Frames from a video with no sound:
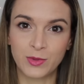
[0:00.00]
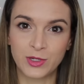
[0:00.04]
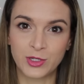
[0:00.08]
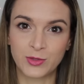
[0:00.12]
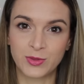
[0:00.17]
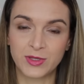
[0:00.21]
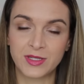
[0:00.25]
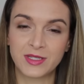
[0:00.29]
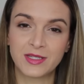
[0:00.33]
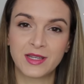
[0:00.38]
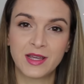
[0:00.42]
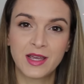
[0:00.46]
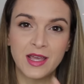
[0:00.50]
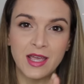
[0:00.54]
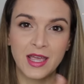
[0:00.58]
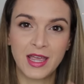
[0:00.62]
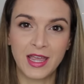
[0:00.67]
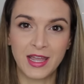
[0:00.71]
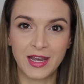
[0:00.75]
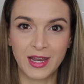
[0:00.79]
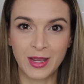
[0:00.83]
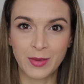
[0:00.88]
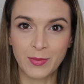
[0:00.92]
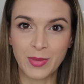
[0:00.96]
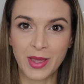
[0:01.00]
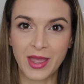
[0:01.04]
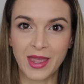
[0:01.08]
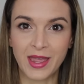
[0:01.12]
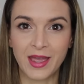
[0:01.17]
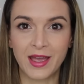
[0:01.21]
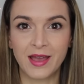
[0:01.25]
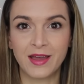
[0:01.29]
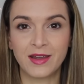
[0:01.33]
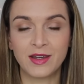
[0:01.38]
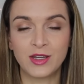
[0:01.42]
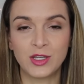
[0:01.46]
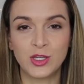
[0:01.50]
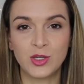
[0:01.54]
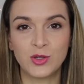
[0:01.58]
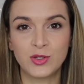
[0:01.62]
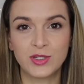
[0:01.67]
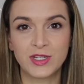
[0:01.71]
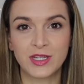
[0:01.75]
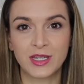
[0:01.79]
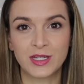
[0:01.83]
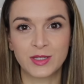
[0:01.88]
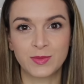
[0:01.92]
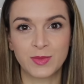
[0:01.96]
which was hitting pan,
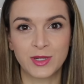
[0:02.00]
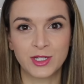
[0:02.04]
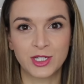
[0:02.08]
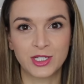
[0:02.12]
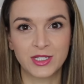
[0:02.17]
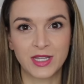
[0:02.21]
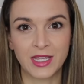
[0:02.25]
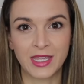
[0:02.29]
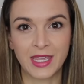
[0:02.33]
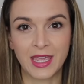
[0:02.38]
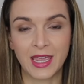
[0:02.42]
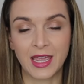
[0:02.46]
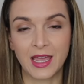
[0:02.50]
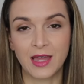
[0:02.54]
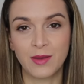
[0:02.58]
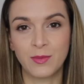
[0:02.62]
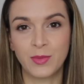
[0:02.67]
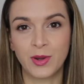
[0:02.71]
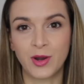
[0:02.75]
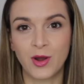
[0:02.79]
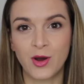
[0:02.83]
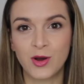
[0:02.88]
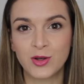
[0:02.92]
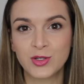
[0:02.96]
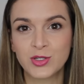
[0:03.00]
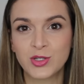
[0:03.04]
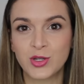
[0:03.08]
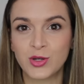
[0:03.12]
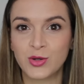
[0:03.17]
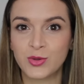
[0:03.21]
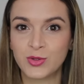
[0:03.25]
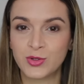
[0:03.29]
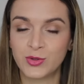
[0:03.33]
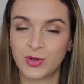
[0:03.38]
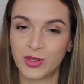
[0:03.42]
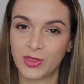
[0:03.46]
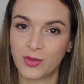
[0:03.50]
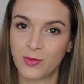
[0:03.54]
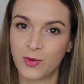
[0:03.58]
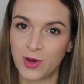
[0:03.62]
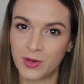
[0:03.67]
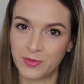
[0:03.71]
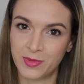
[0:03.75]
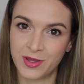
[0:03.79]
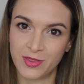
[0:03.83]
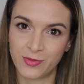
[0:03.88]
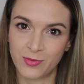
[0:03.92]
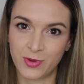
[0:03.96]
using as much as I can, but also doing the
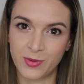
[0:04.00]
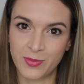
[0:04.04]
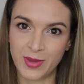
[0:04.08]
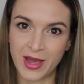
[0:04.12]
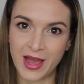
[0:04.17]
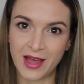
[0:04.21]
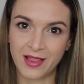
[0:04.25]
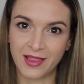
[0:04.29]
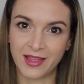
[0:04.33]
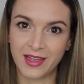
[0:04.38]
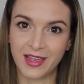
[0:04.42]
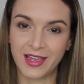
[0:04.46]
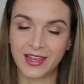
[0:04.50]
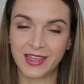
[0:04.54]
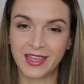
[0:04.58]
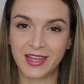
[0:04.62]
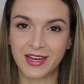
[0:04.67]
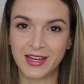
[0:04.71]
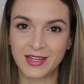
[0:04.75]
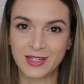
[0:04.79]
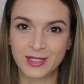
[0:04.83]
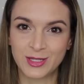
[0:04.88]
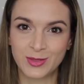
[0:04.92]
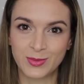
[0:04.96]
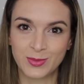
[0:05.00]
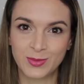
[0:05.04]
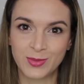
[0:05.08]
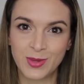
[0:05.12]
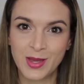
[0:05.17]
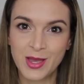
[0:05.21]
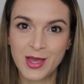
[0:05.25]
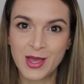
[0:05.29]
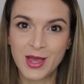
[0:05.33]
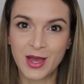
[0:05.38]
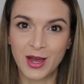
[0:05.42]
1 month 1 palette and getting some